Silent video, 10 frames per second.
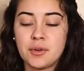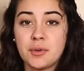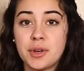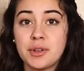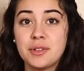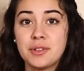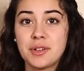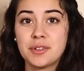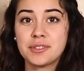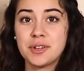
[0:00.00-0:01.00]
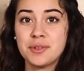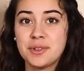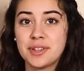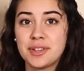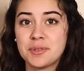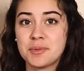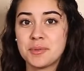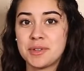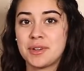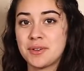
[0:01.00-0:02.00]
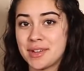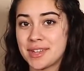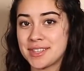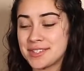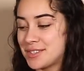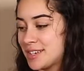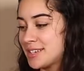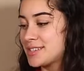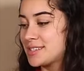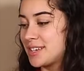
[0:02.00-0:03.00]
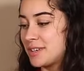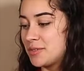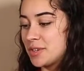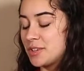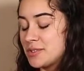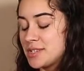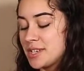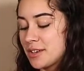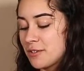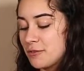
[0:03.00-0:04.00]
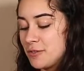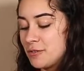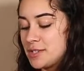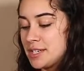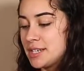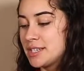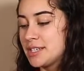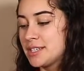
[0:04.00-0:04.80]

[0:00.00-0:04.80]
Oil also will be going into this, and we are using 50